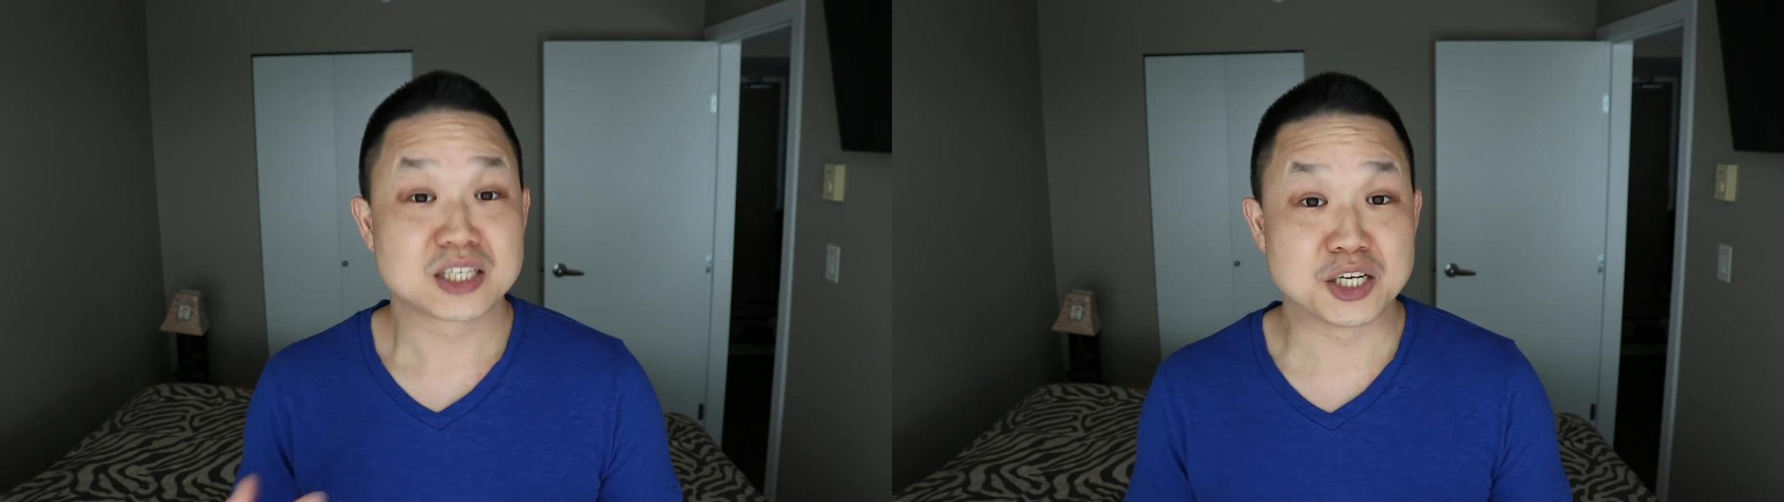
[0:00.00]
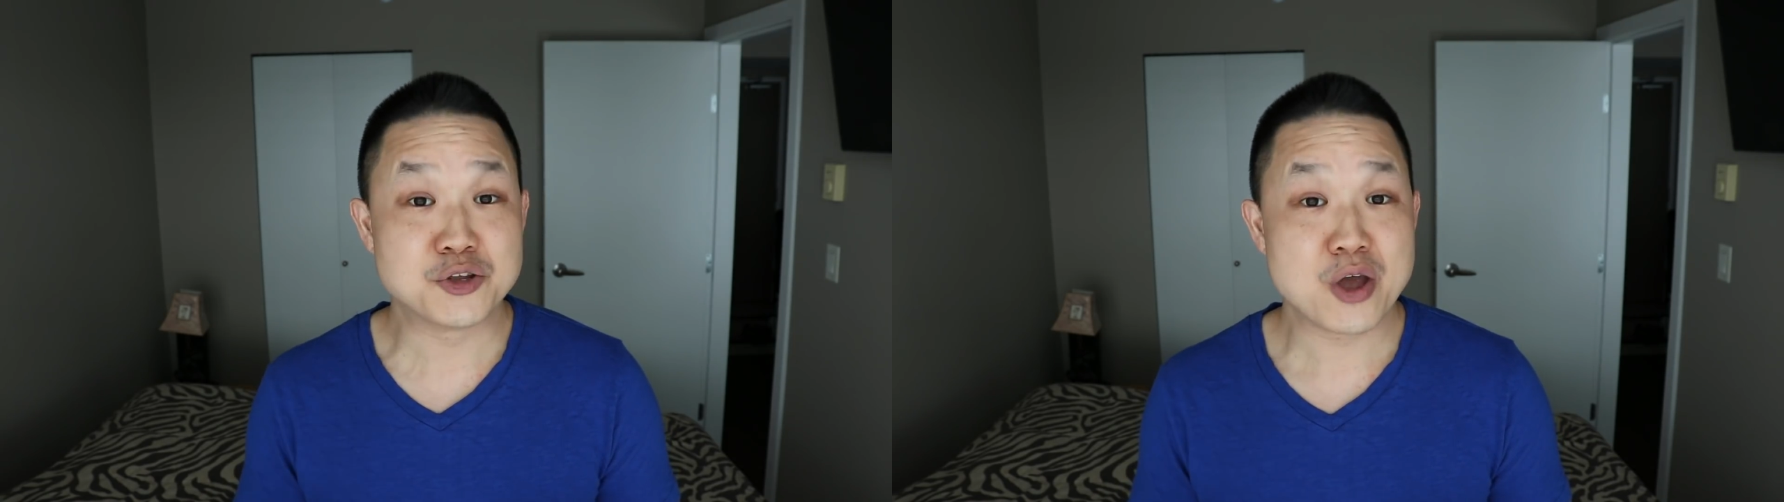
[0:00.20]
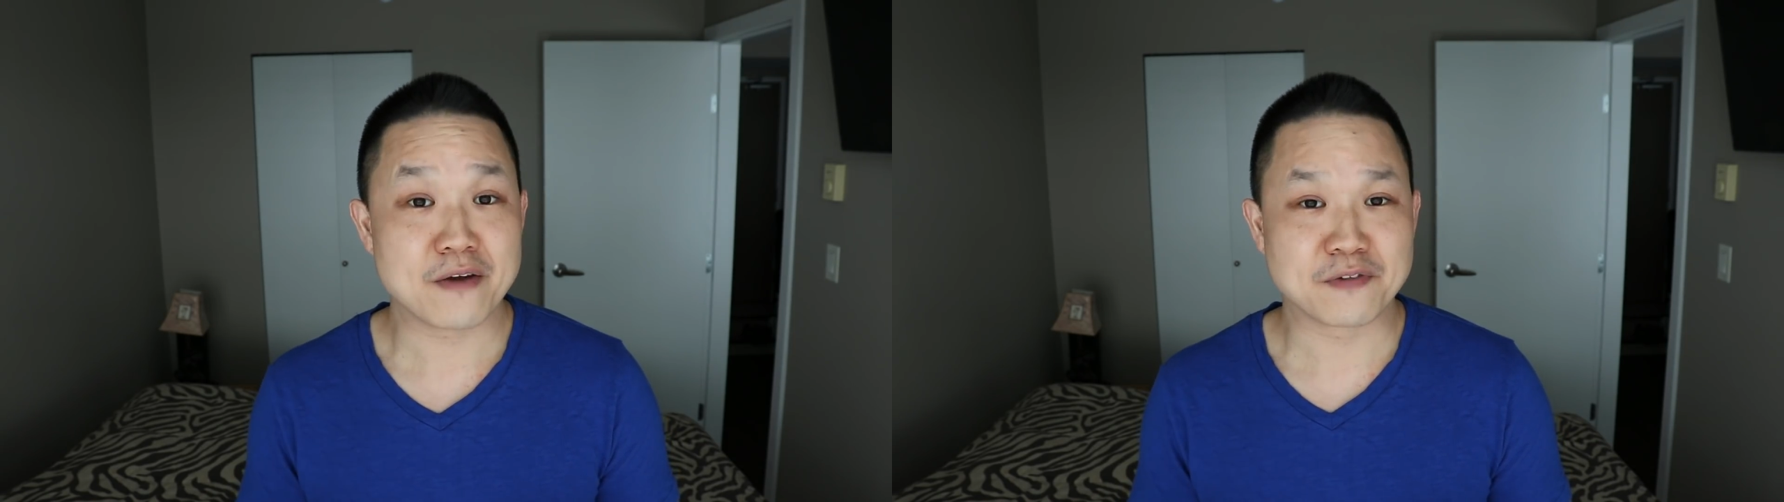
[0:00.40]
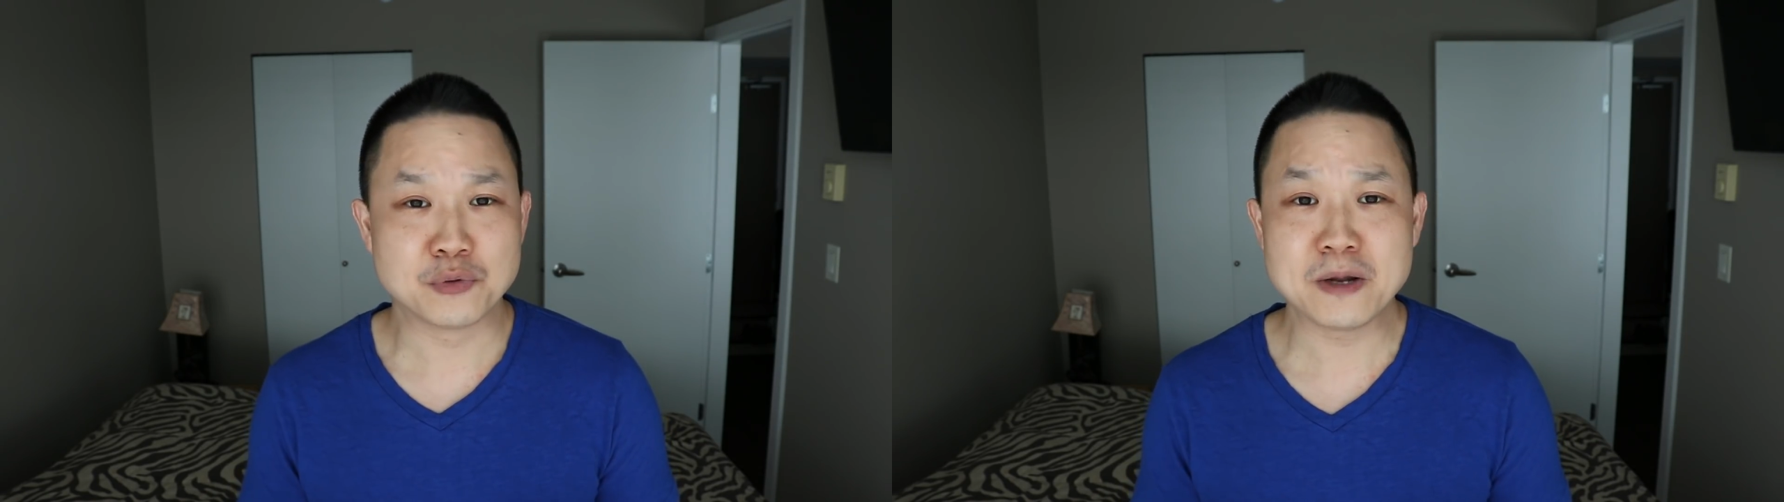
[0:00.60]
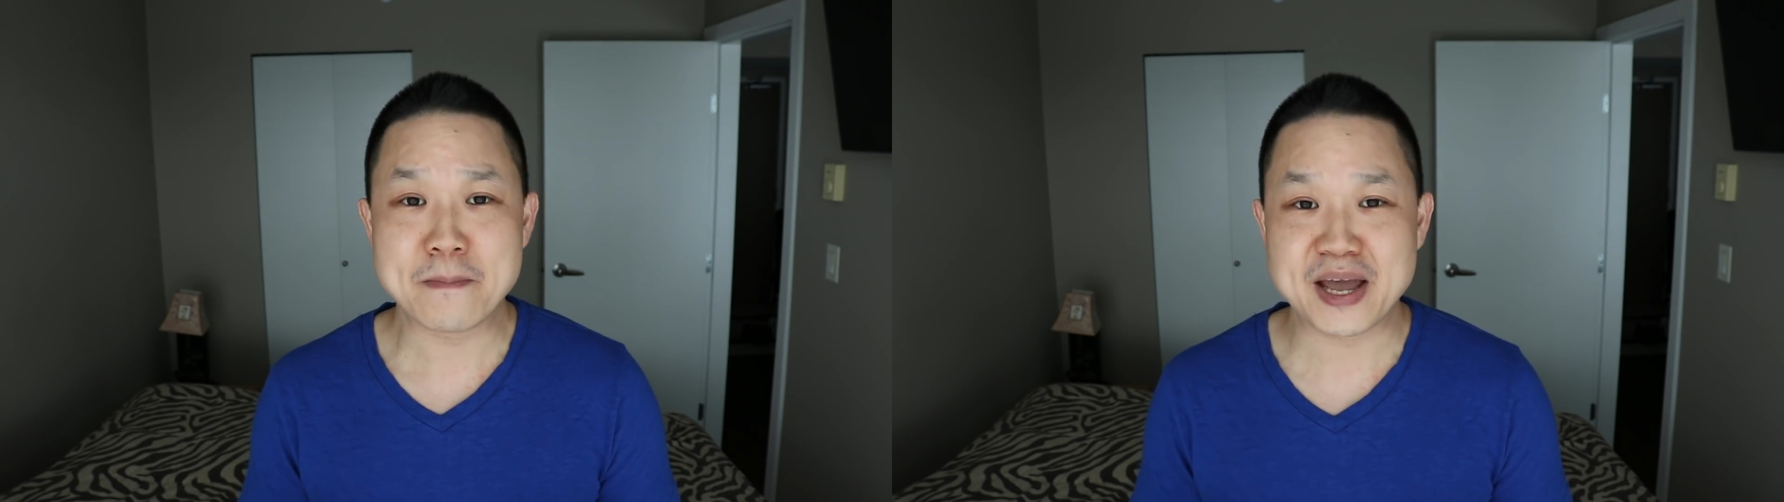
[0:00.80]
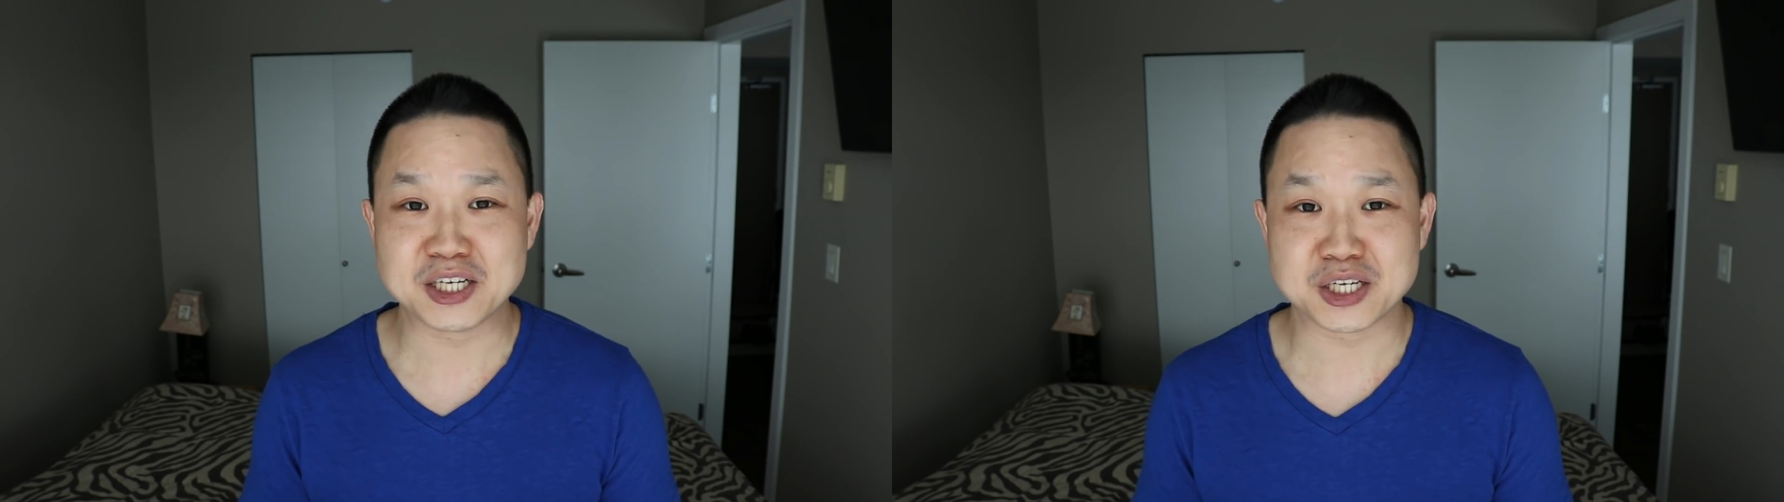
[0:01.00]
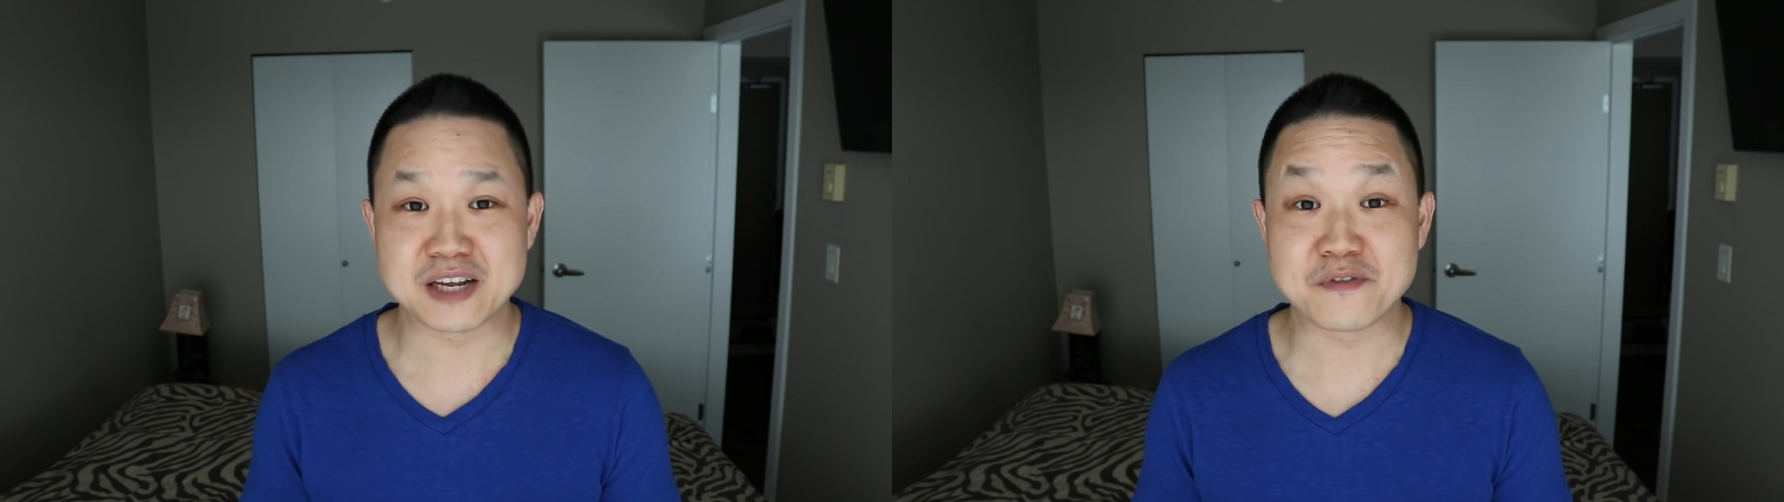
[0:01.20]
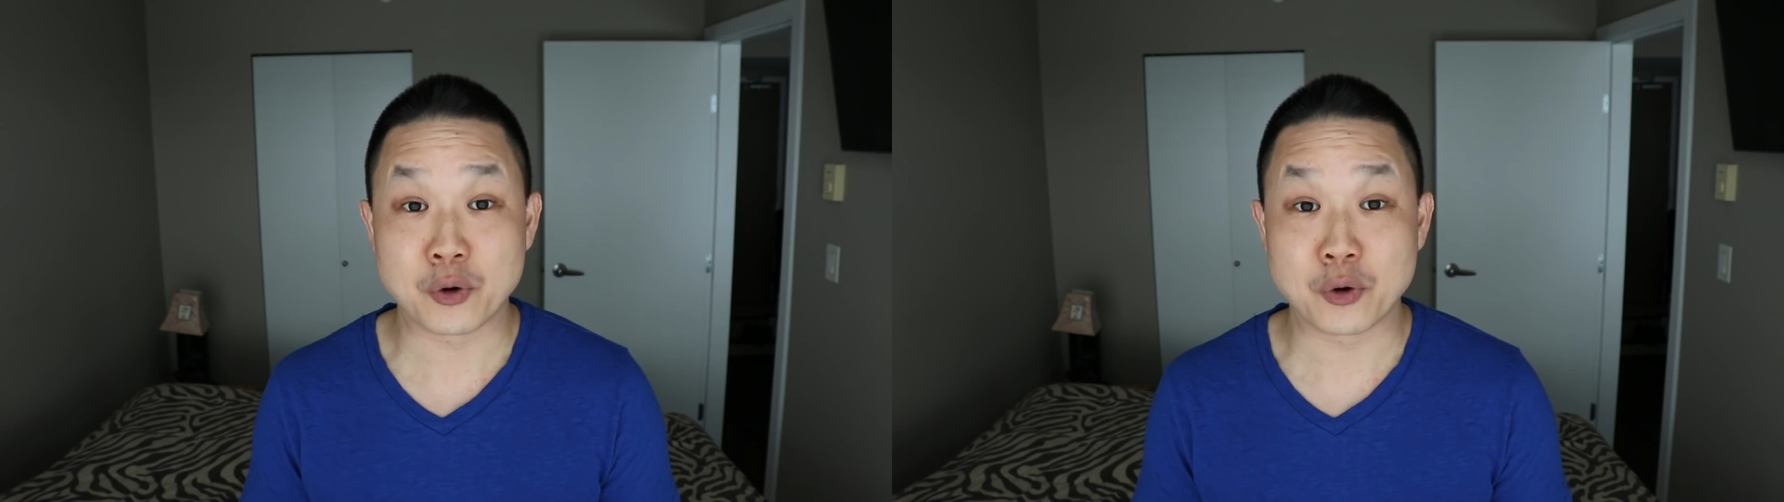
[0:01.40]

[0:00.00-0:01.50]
Shen Yue flew to Beijing